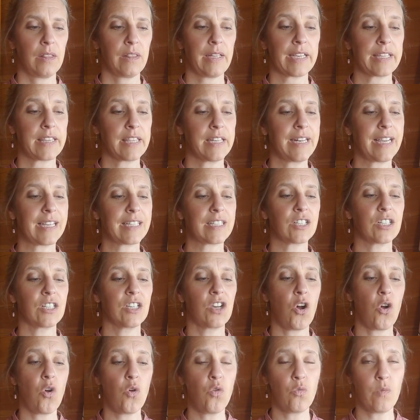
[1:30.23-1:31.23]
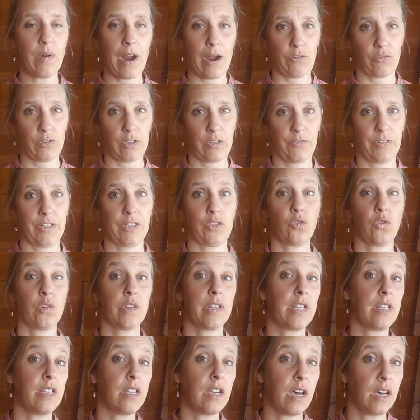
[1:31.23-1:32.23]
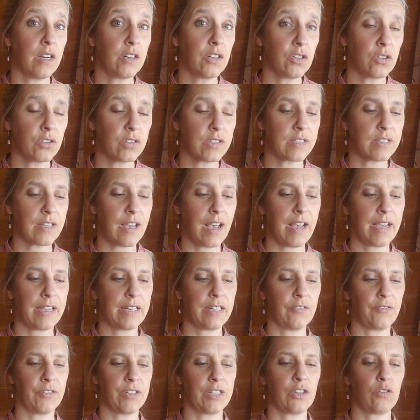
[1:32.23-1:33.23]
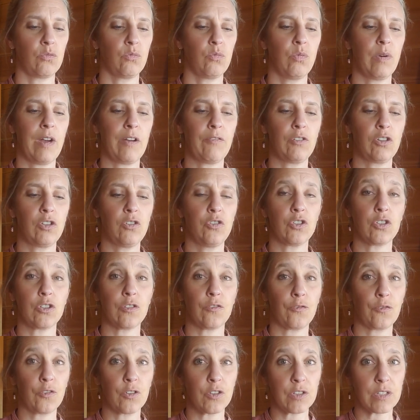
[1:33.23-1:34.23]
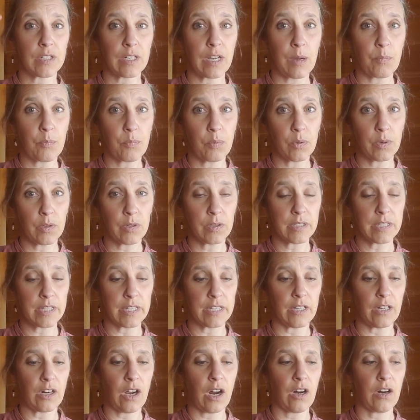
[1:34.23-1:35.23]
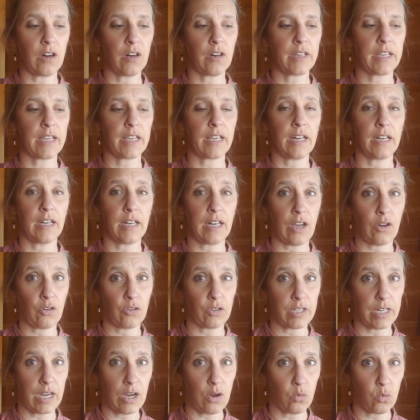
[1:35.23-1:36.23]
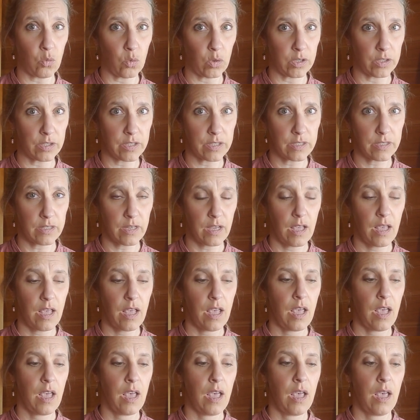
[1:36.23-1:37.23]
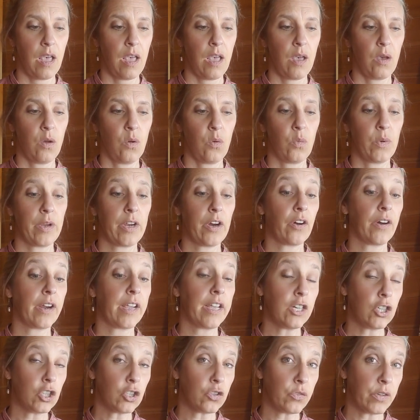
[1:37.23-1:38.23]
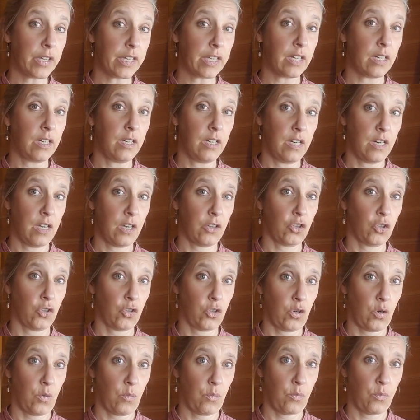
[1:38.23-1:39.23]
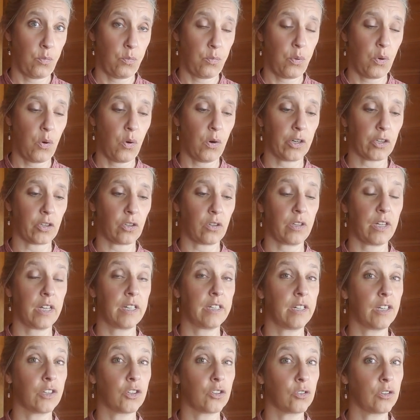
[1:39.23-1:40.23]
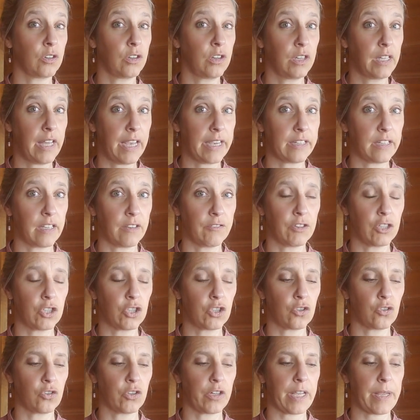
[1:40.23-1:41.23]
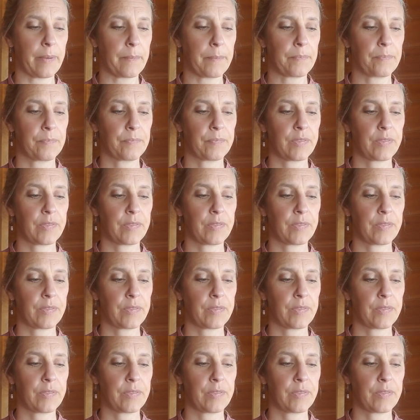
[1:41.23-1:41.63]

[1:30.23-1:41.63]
Like the next go-round of it, or the underside of it, the revolution, first upwards in an arc and now downwards. We are entering another portal, another leg of the journey.